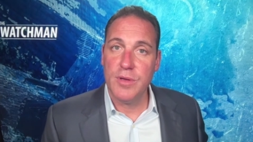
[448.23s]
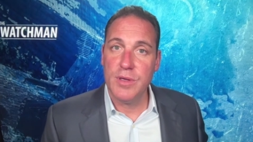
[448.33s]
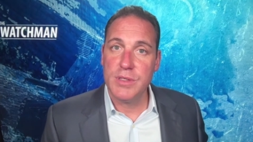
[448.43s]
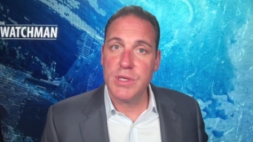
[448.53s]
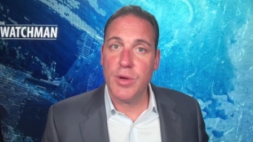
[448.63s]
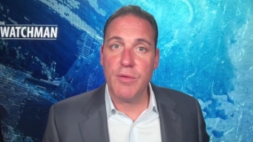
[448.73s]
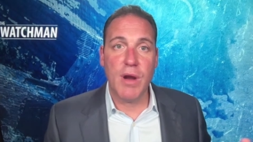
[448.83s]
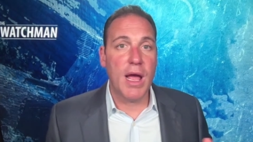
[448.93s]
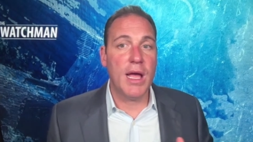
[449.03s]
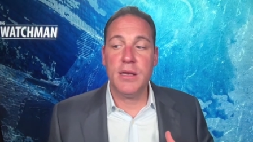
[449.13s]
So
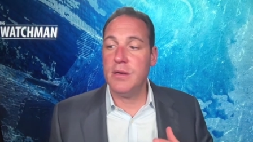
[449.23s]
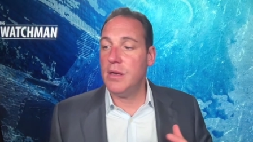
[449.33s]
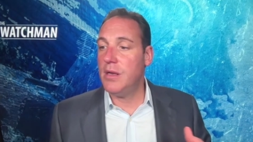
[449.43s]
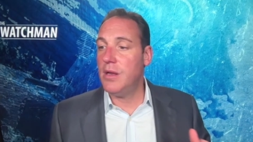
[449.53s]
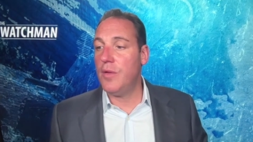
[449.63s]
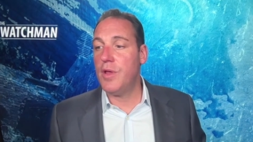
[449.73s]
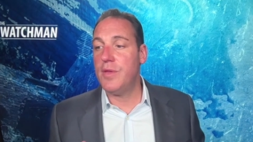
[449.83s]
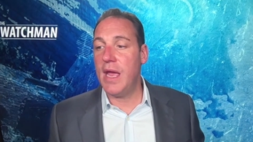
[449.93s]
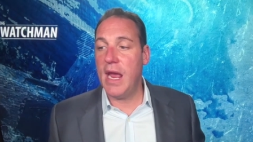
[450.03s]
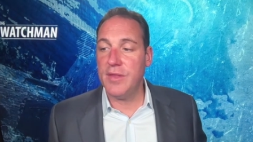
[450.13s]
Iran, although
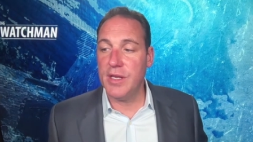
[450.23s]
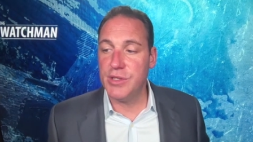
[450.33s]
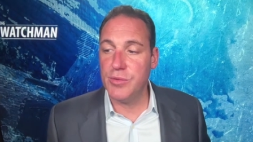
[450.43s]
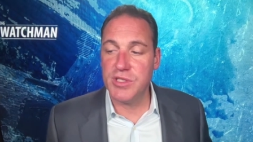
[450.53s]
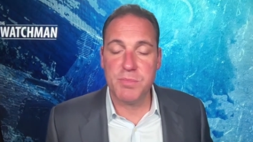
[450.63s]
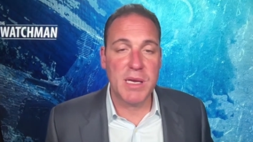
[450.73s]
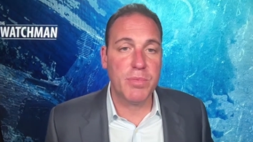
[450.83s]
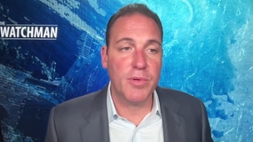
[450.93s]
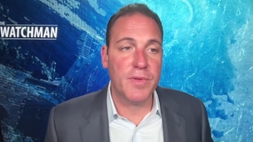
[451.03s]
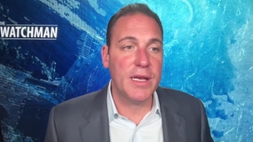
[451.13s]
they hate the Jewish
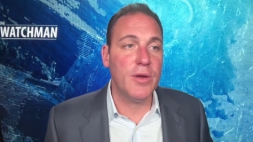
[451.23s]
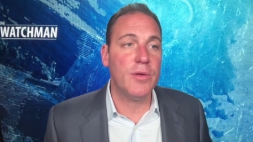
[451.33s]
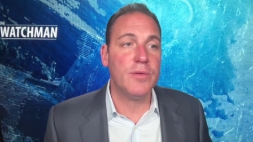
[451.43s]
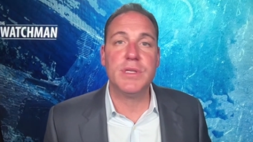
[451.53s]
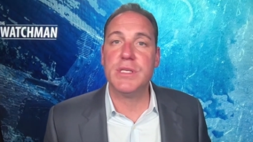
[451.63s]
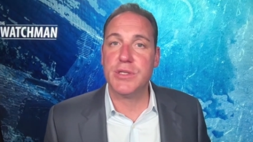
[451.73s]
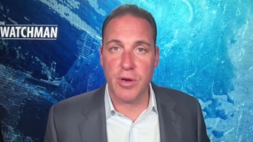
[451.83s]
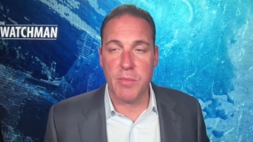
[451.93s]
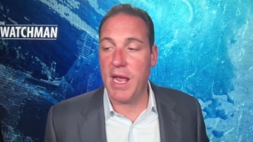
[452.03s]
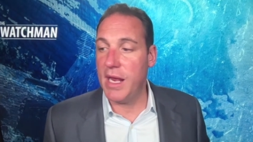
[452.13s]
people, they don't
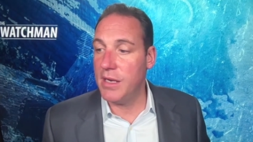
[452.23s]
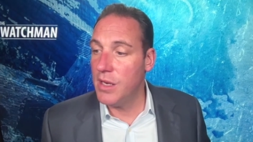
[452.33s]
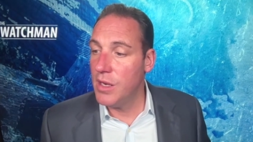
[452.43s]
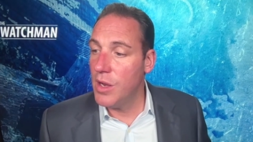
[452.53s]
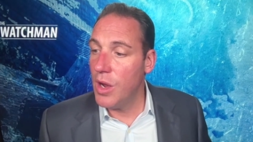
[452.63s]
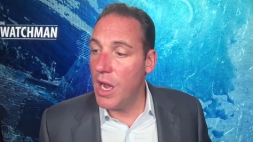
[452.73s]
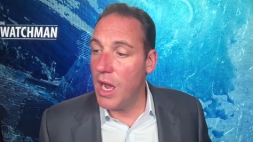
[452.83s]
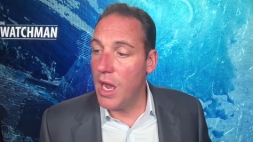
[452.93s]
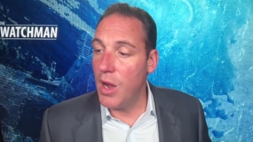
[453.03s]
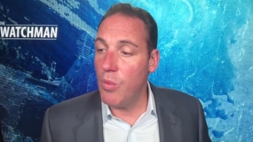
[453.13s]
discriminate
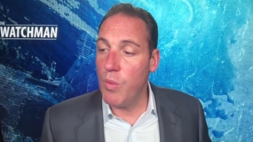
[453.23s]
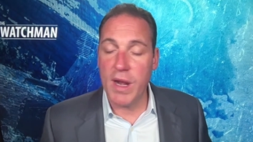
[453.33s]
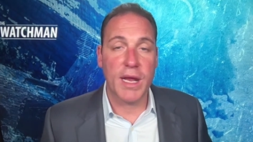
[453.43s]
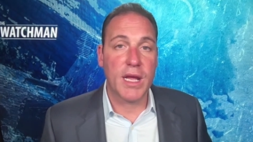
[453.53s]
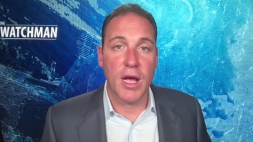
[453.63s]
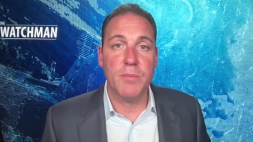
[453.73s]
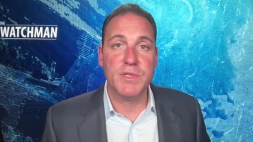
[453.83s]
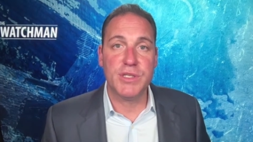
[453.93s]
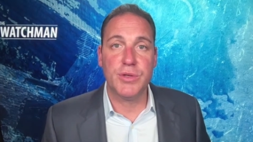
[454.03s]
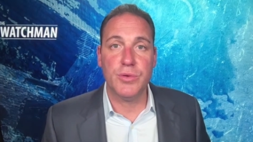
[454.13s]
when it
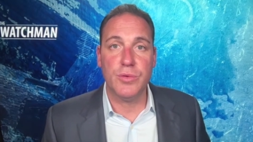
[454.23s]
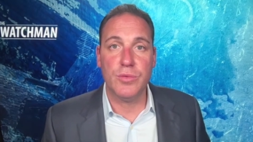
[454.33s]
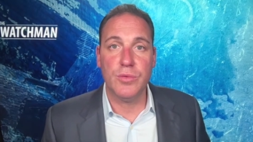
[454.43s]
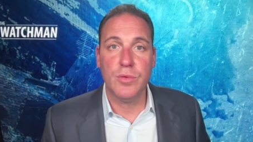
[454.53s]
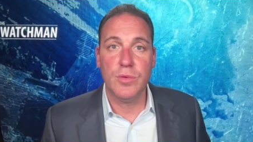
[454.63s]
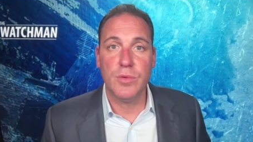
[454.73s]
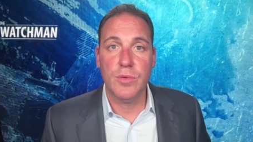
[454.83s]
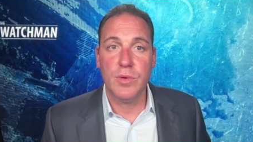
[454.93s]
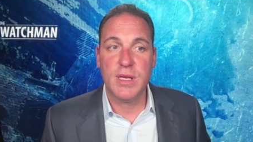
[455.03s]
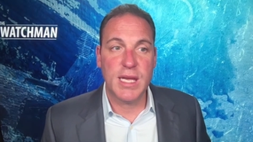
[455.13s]
comes to
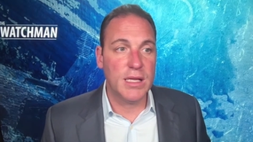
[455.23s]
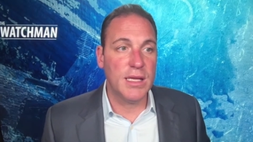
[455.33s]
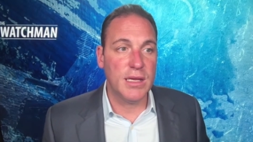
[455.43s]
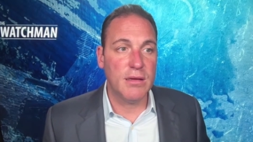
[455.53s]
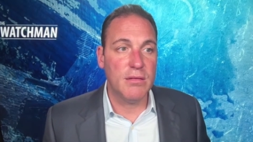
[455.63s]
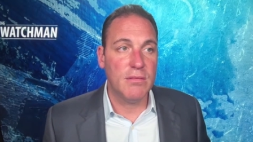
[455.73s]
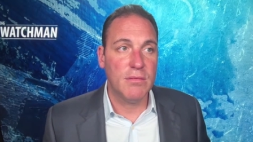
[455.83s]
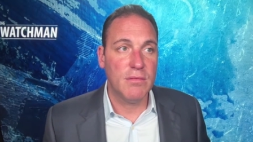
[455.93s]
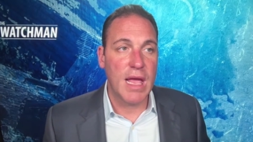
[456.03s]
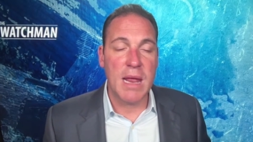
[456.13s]
killing
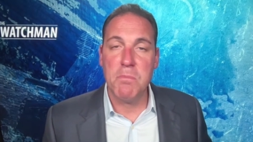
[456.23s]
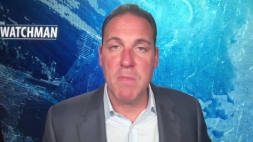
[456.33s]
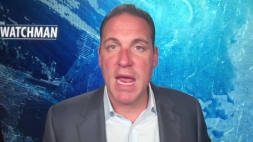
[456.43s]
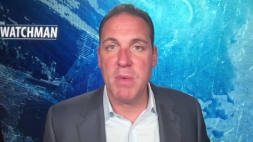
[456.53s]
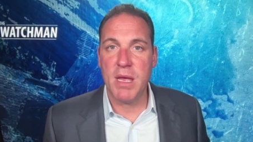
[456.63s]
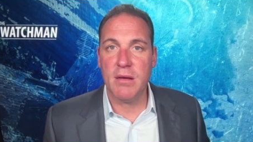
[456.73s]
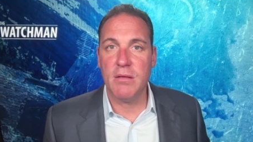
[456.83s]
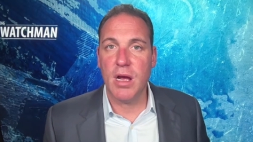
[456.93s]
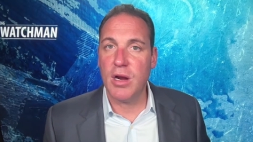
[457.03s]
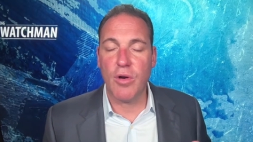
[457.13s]
and maiming
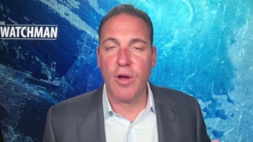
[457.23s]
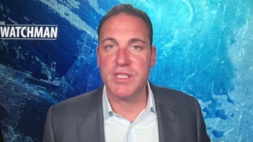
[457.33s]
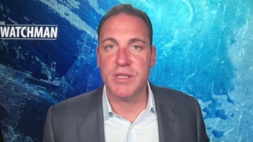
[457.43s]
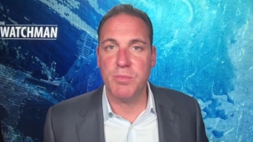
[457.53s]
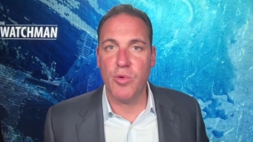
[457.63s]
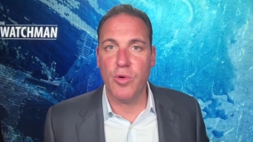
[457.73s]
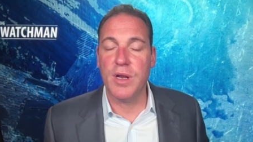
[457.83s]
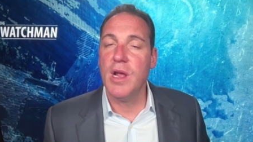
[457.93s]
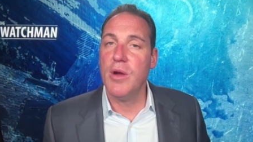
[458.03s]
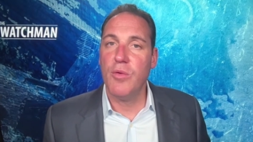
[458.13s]
across the board.